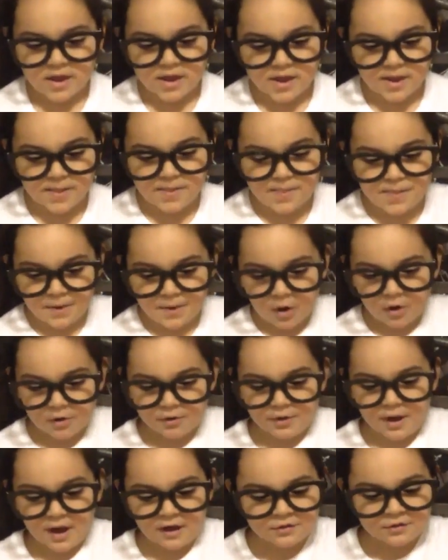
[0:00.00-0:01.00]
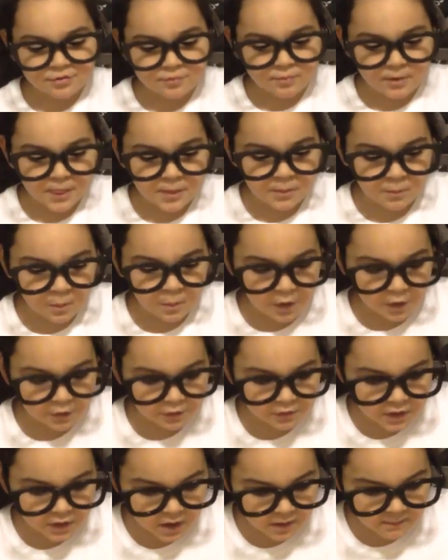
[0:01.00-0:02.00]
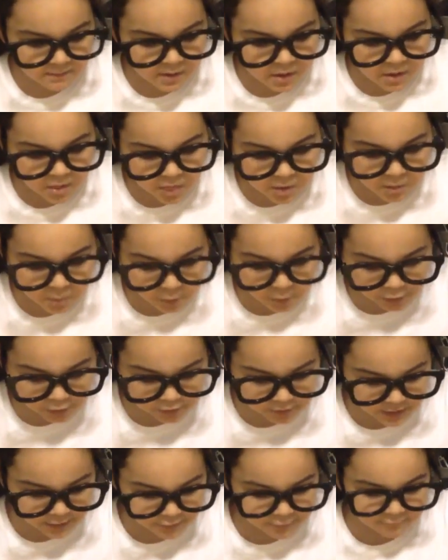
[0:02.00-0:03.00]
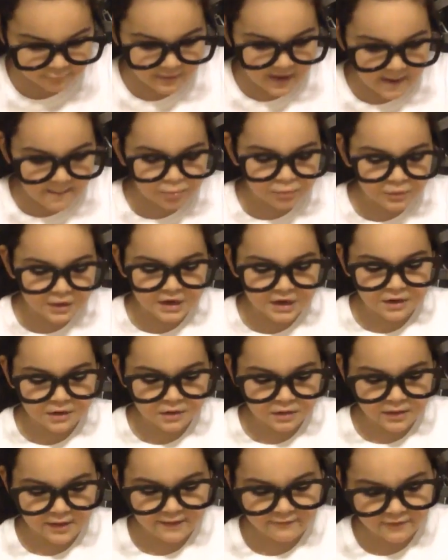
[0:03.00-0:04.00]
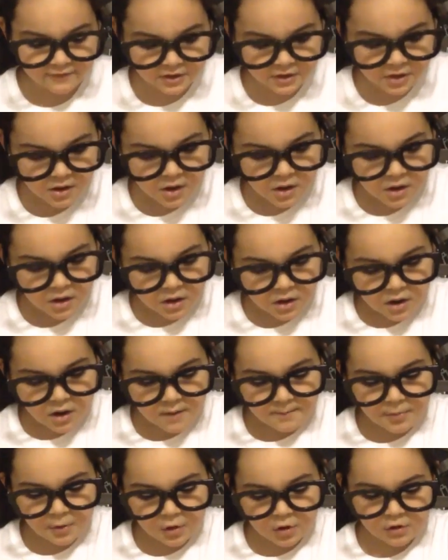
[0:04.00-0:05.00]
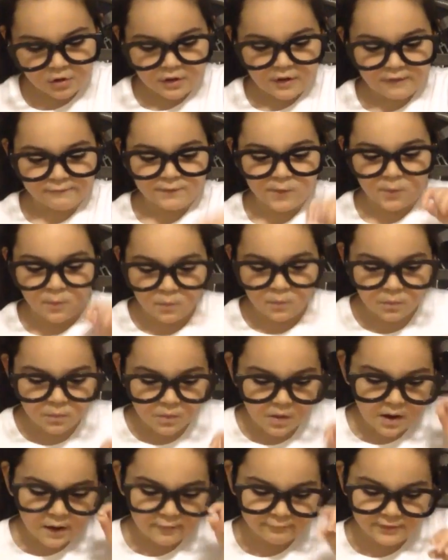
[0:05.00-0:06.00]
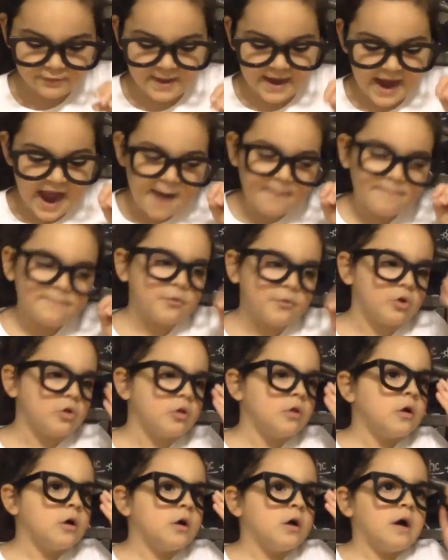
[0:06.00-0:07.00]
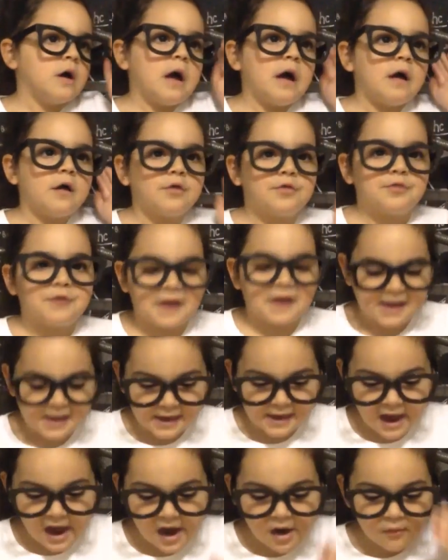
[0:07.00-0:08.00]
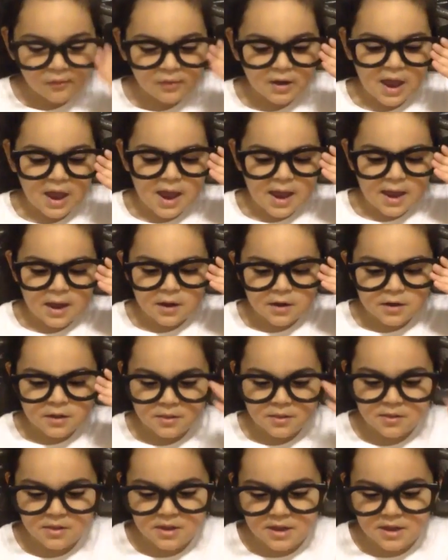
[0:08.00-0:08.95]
in our next one, the water cup, the water has evaporated, leaving a part of the apple sticking out, and